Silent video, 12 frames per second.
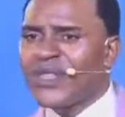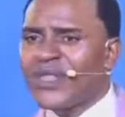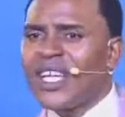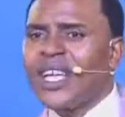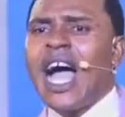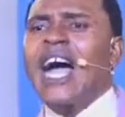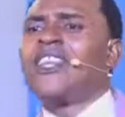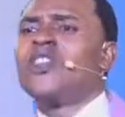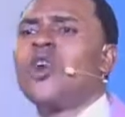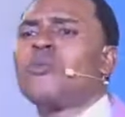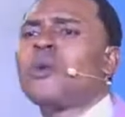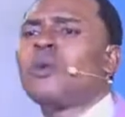I know
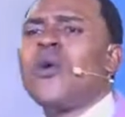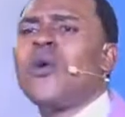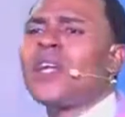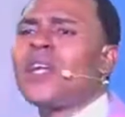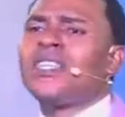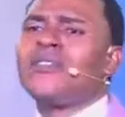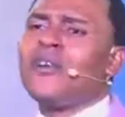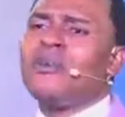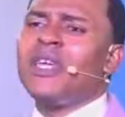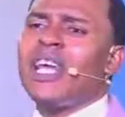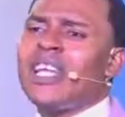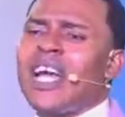people are waiting and they
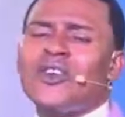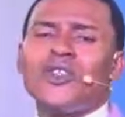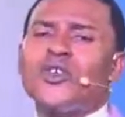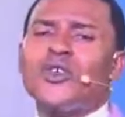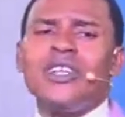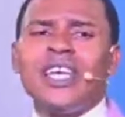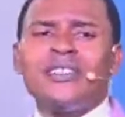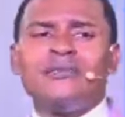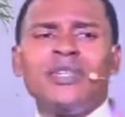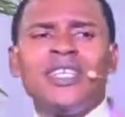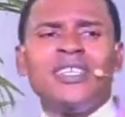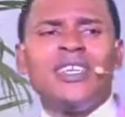are going to nail me.
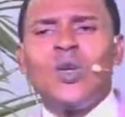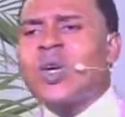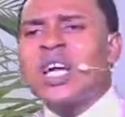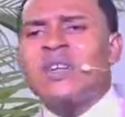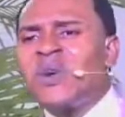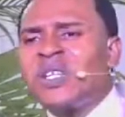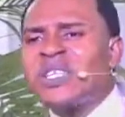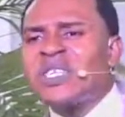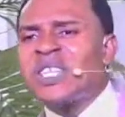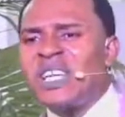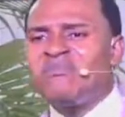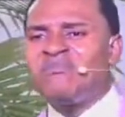Look at what he's saying.
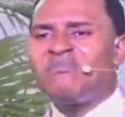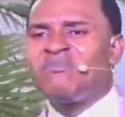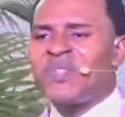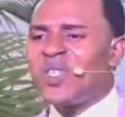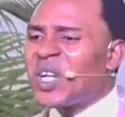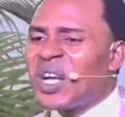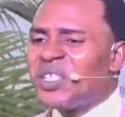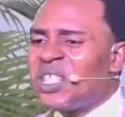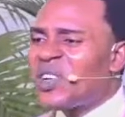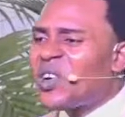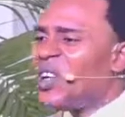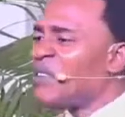Look at, he called
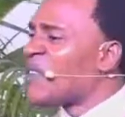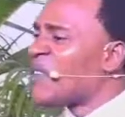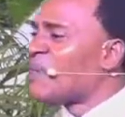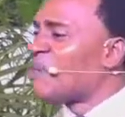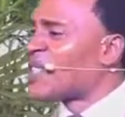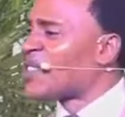himself a pastor.